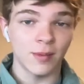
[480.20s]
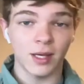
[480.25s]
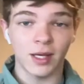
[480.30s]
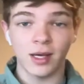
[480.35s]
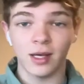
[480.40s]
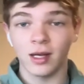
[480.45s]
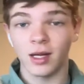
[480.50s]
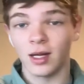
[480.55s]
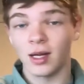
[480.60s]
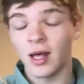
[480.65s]

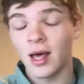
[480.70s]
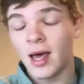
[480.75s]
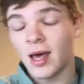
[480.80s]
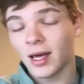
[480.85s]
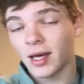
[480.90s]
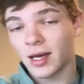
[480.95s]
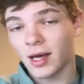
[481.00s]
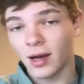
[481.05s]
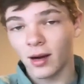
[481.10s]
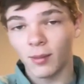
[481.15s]
MacKinnon,
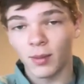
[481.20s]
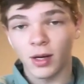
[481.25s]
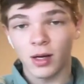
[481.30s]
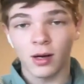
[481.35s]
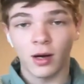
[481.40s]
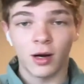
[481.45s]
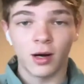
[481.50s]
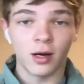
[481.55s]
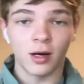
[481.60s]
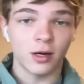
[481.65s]
Cale
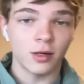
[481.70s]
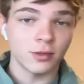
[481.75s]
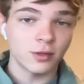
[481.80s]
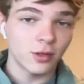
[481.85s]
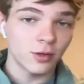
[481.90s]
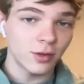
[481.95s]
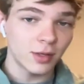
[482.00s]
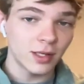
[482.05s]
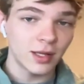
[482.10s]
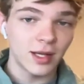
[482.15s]
Makar,
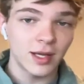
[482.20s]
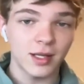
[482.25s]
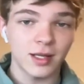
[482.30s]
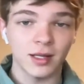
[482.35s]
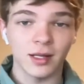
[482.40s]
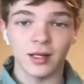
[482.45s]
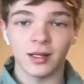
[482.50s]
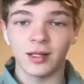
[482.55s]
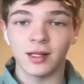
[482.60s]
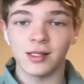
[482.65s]
Artturi
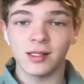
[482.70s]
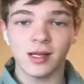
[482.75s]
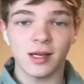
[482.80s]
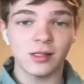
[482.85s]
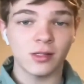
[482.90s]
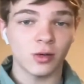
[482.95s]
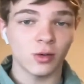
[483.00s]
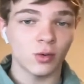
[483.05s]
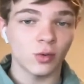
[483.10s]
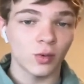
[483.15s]
Lehkonen. These
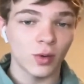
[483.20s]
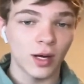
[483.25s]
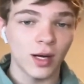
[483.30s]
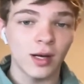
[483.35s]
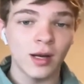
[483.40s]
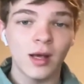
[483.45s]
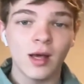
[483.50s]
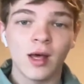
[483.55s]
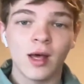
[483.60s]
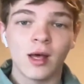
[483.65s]
guys are
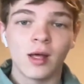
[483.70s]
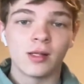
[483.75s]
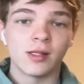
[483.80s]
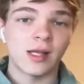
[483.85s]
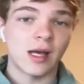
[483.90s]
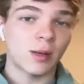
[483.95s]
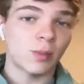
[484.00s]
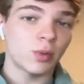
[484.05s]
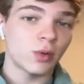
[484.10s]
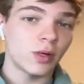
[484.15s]
great.
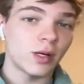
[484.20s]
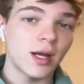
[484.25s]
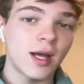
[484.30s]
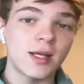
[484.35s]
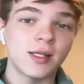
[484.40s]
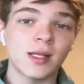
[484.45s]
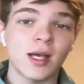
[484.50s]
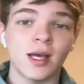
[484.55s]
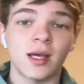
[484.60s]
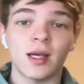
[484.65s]
Zach
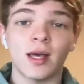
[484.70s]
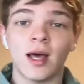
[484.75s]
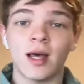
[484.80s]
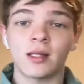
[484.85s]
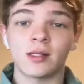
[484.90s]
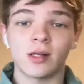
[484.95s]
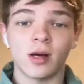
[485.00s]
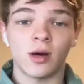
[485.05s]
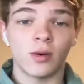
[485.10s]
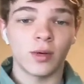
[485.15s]
Parise
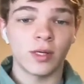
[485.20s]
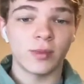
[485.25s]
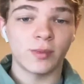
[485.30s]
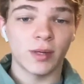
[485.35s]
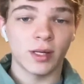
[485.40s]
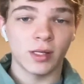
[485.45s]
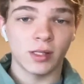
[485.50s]
has always been